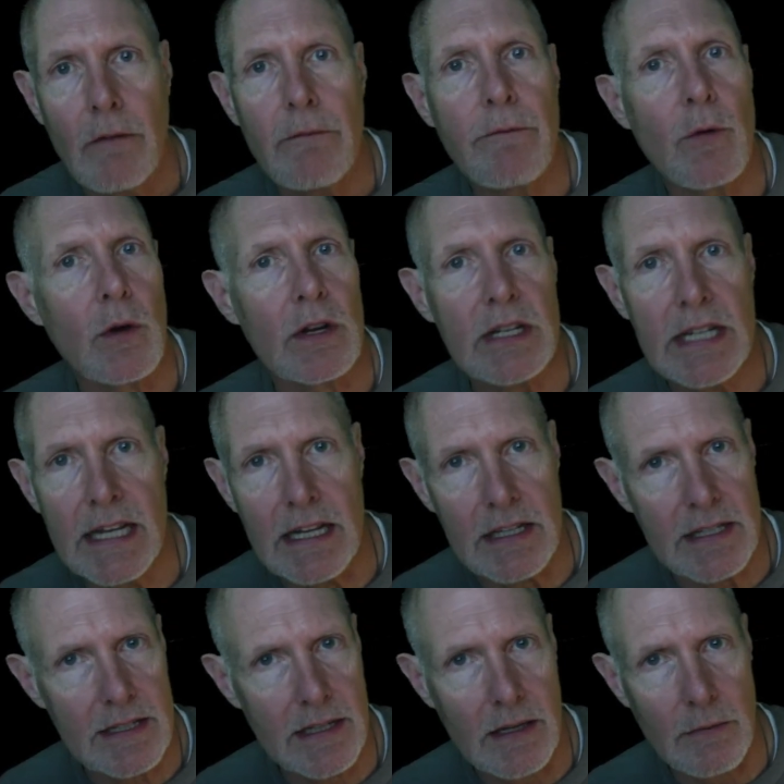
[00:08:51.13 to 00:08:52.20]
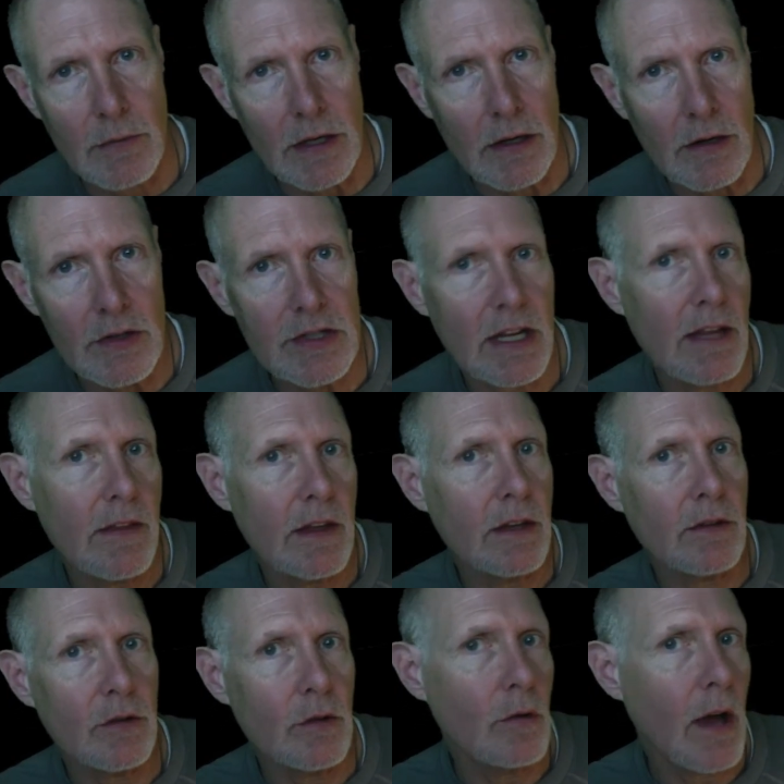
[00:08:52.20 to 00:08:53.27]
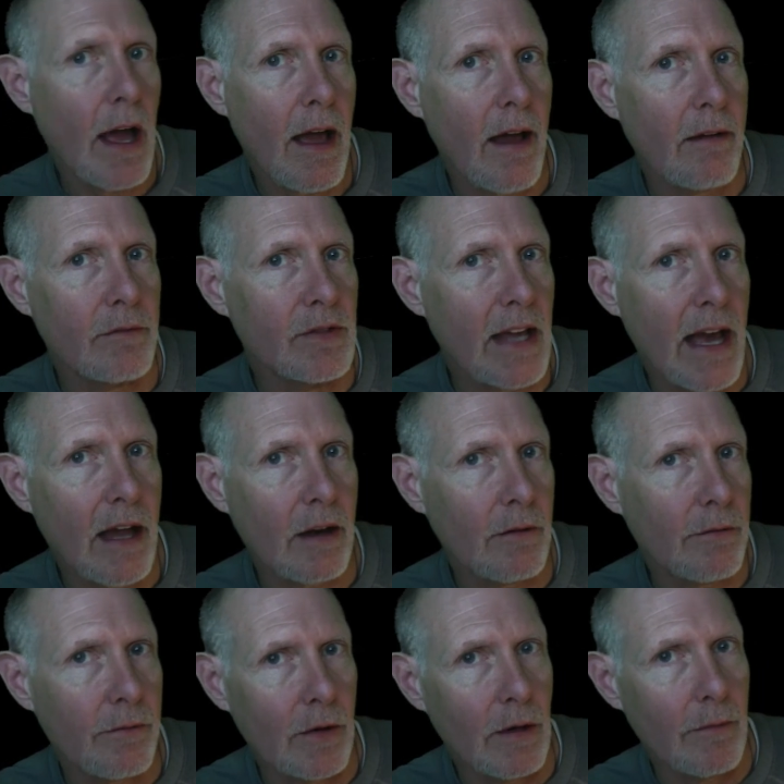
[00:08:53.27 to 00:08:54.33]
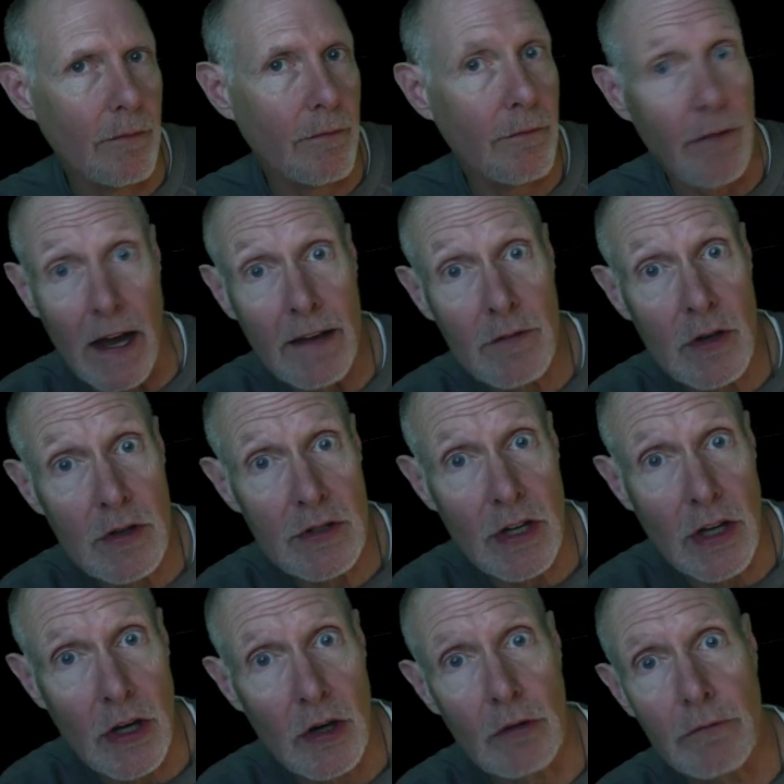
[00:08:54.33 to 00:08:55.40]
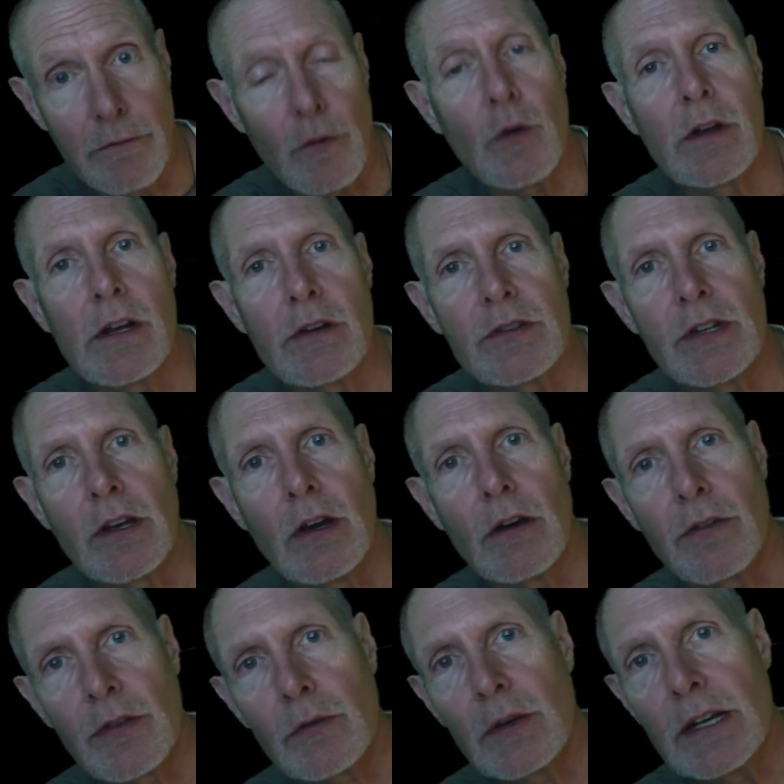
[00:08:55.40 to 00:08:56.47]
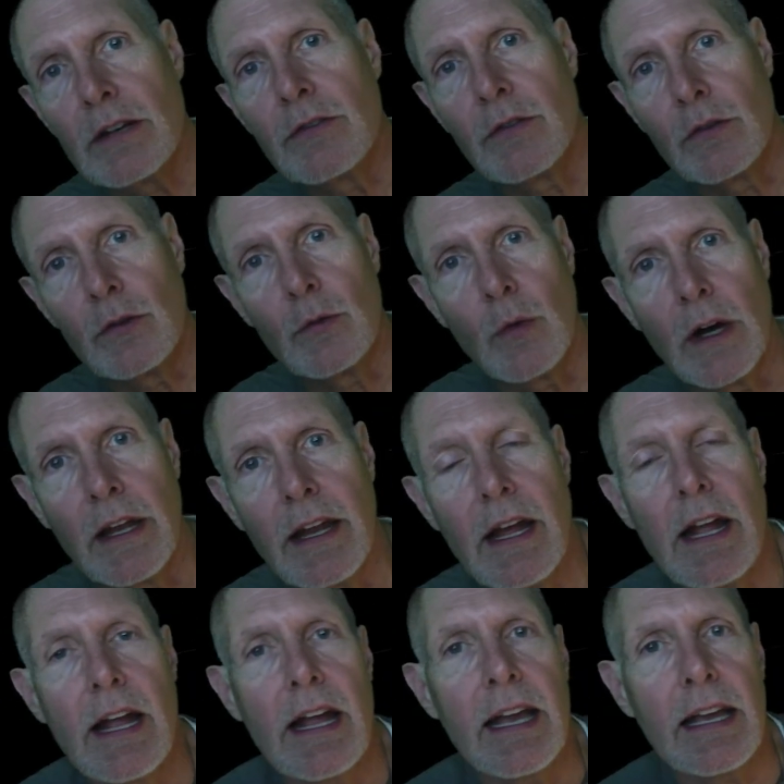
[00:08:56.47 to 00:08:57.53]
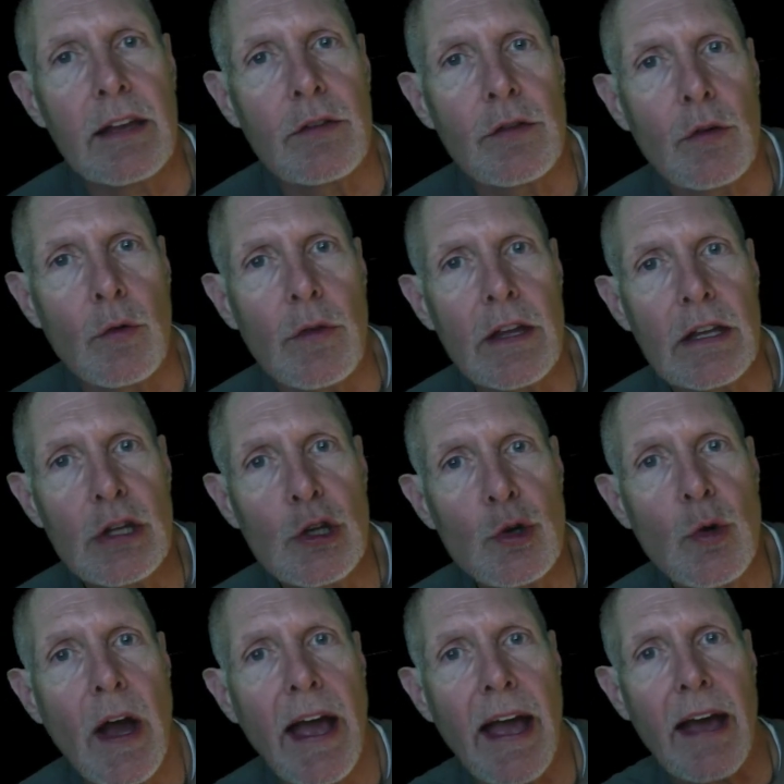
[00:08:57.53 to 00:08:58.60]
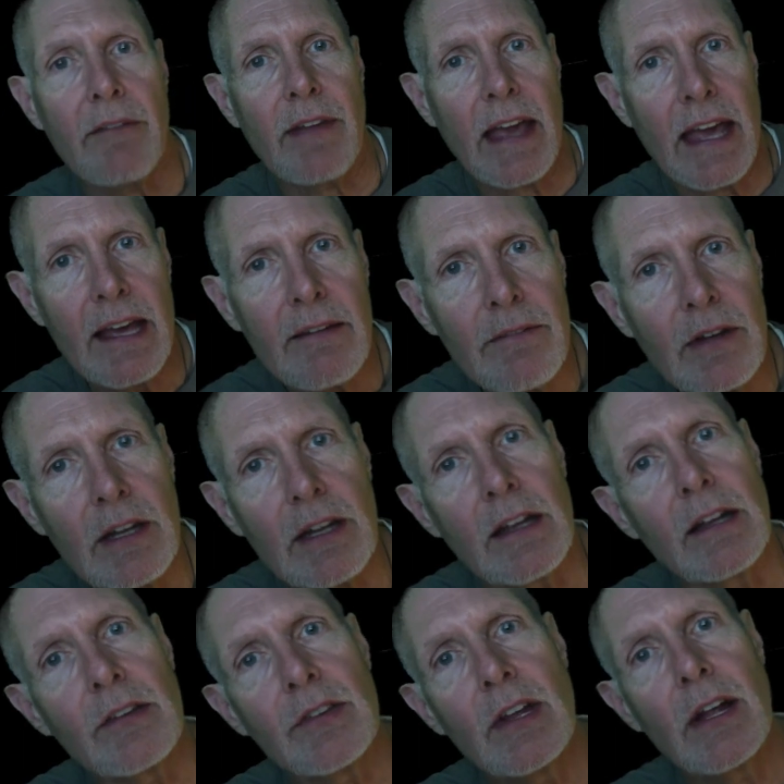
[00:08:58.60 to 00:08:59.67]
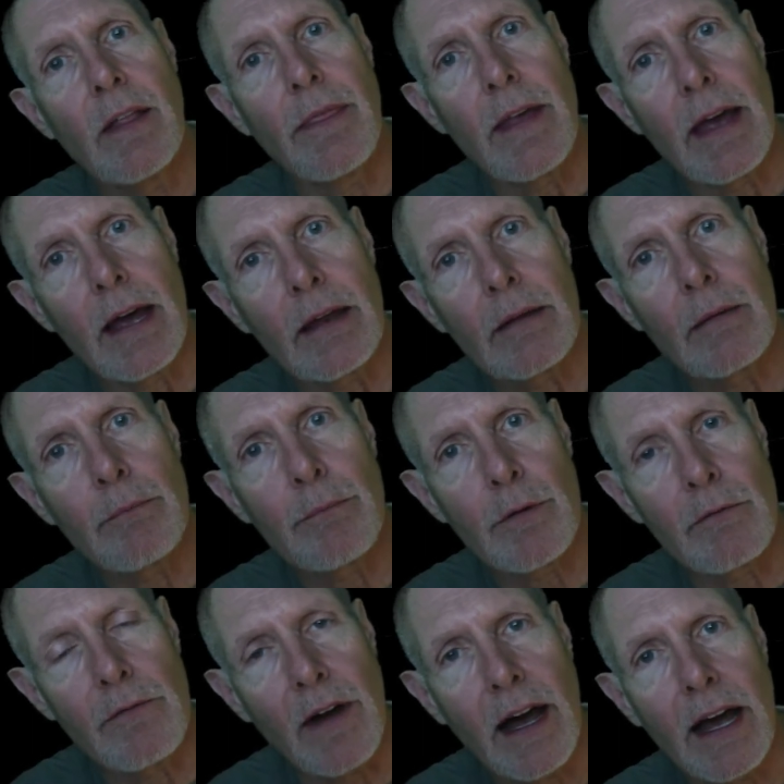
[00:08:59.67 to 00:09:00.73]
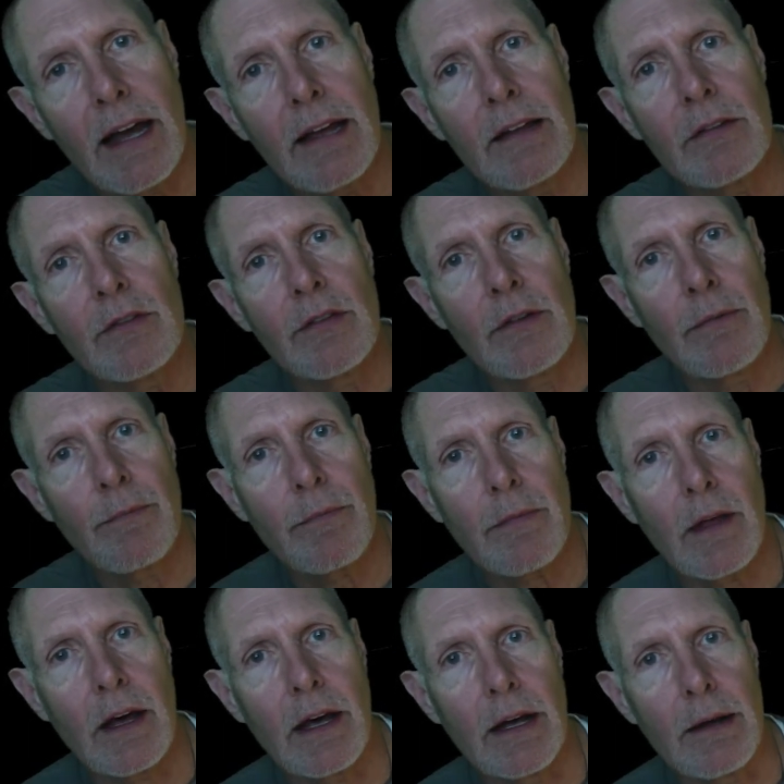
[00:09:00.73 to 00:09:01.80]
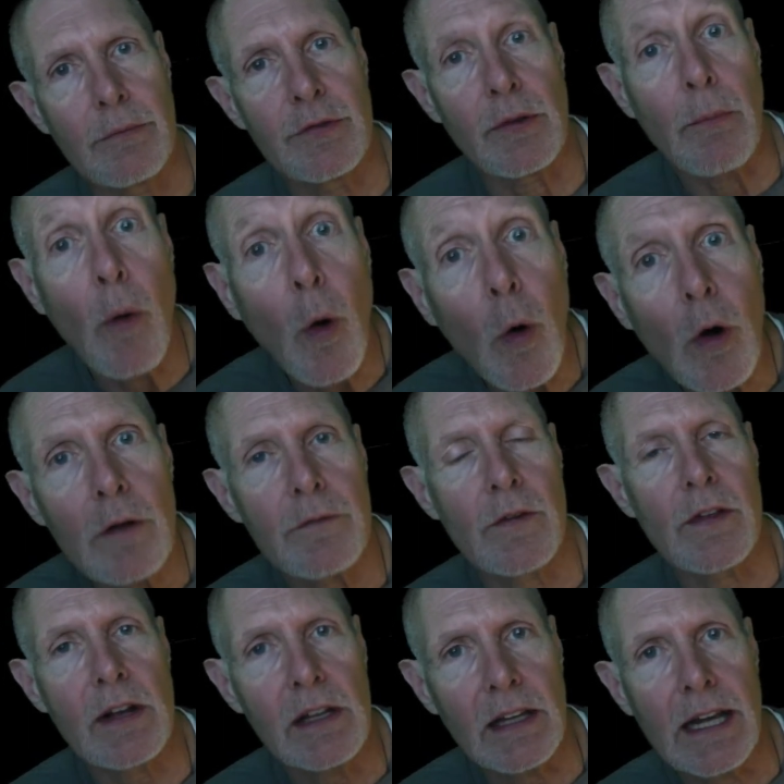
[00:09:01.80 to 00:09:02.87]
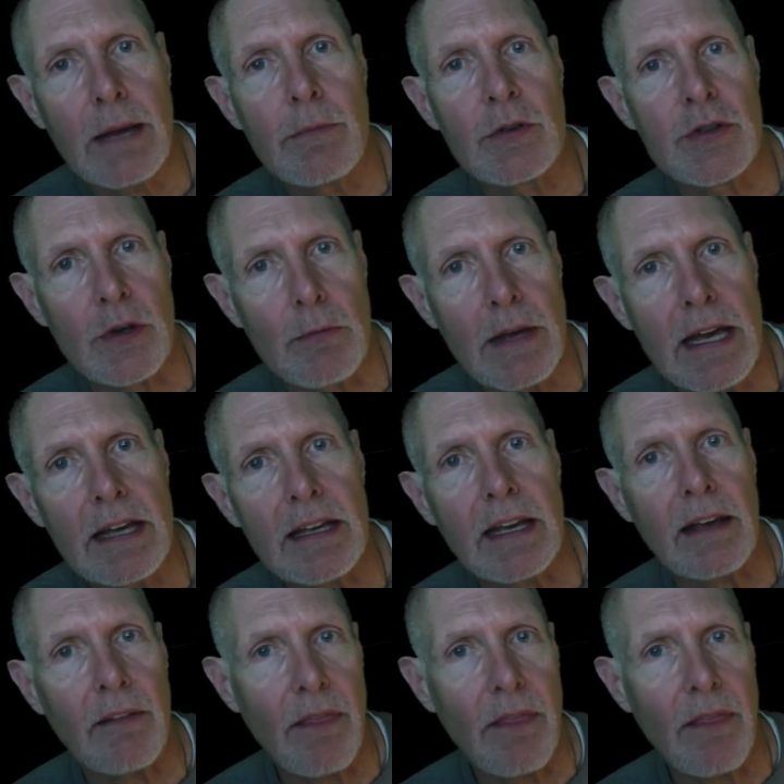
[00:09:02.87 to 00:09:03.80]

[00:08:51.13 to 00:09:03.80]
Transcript: 14 centimeters. And then you have data from 5 years ago, 4 years ago, 3, 2, 1. And so then you have evidence that provides support for the claim that you're making.